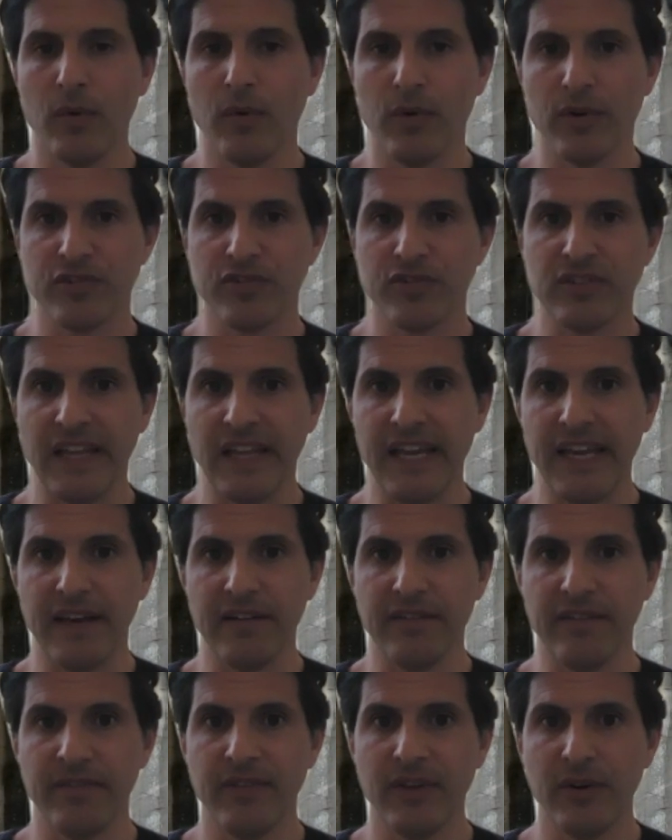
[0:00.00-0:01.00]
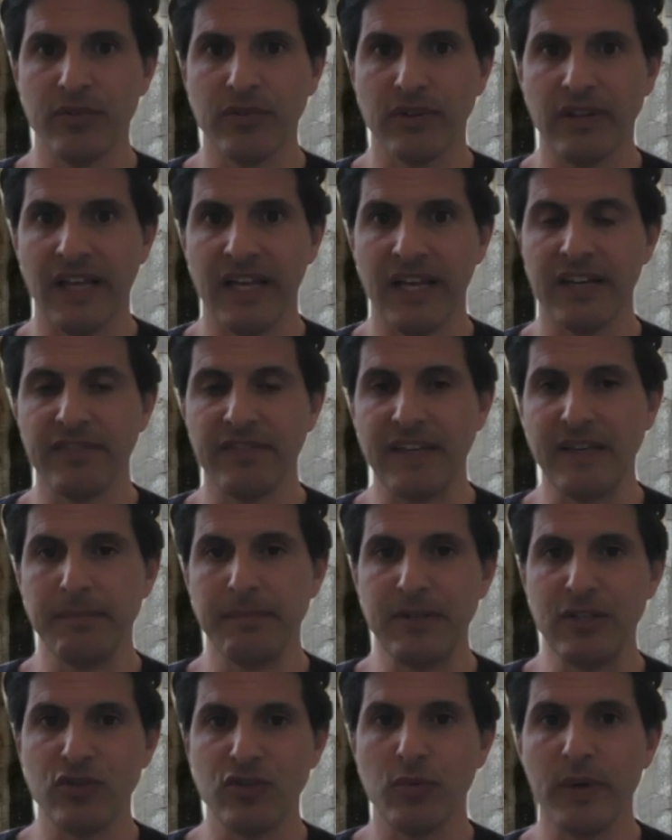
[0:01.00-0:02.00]
or a slave. There was a lot of
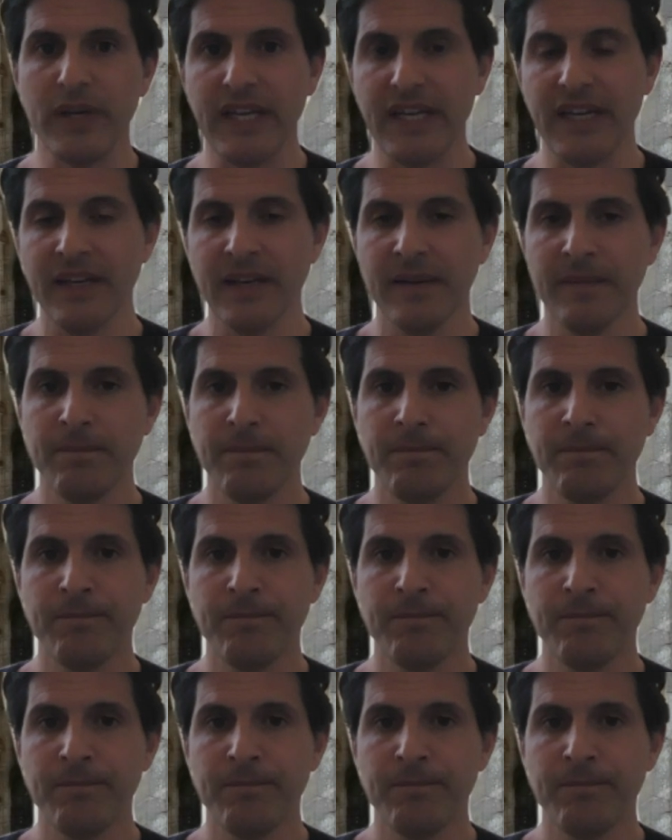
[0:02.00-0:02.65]
in-between,